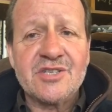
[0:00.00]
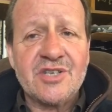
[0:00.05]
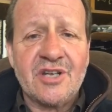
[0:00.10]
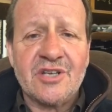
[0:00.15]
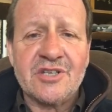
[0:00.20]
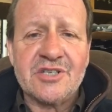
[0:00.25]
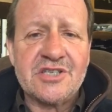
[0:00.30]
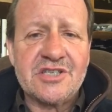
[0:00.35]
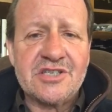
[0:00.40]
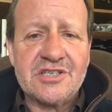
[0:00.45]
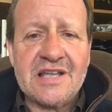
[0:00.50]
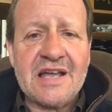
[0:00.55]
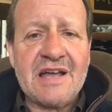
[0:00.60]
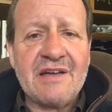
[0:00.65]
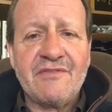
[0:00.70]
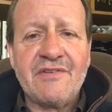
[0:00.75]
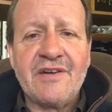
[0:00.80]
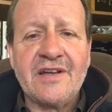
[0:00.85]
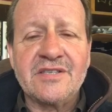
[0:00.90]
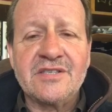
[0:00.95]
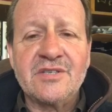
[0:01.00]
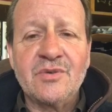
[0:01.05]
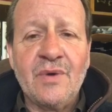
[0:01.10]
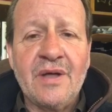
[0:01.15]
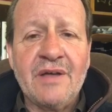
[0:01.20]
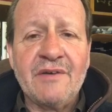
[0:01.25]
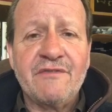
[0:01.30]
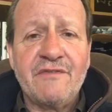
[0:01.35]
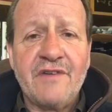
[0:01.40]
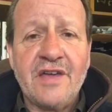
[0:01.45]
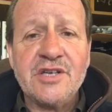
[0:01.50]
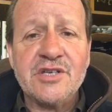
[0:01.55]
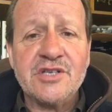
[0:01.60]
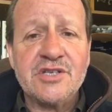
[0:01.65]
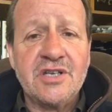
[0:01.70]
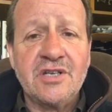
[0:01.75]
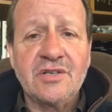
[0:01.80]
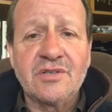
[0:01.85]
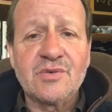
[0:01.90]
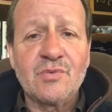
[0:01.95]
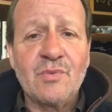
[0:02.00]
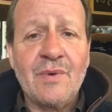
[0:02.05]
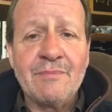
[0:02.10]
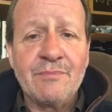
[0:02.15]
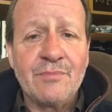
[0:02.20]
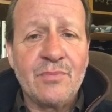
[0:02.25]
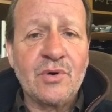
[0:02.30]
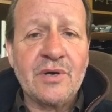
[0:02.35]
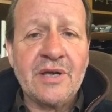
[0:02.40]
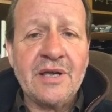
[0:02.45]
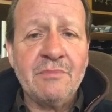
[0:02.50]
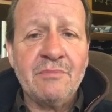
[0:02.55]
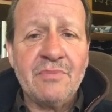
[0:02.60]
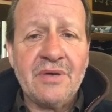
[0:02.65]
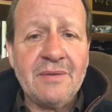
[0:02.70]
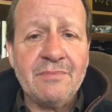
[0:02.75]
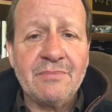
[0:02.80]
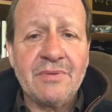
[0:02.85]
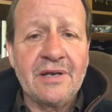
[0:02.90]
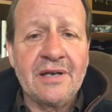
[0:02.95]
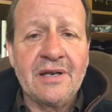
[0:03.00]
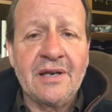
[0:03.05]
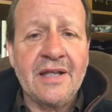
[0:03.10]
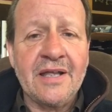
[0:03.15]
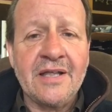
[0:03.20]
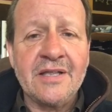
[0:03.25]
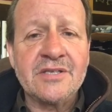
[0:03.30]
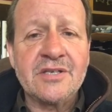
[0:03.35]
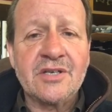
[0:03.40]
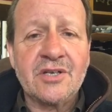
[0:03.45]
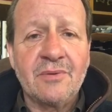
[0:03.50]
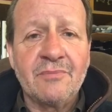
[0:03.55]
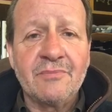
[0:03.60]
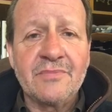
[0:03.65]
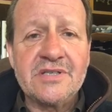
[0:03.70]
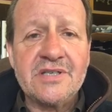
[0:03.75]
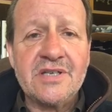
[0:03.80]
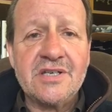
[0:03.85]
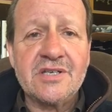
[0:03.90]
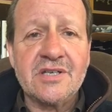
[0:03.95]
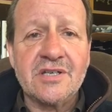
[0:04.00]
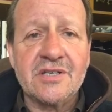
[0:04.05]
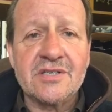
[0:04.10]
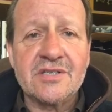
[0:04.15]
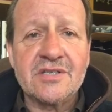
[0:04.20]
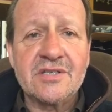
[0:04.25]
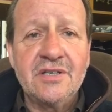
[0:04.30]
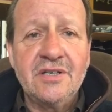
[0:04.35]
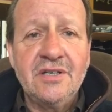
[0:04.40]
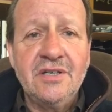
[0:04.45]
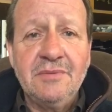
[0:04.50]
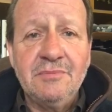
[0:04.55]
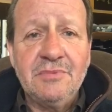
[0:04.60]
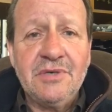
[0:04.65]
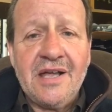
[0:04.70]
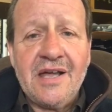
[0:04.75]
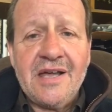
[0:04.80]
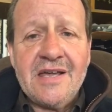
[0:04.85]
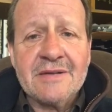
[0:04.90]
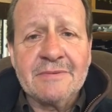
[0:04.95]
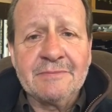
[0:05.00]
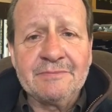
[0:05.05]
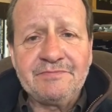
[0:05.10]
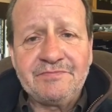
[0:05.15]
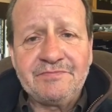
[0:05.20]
and our staff had to wear face shields when booking people into competitions. But hey,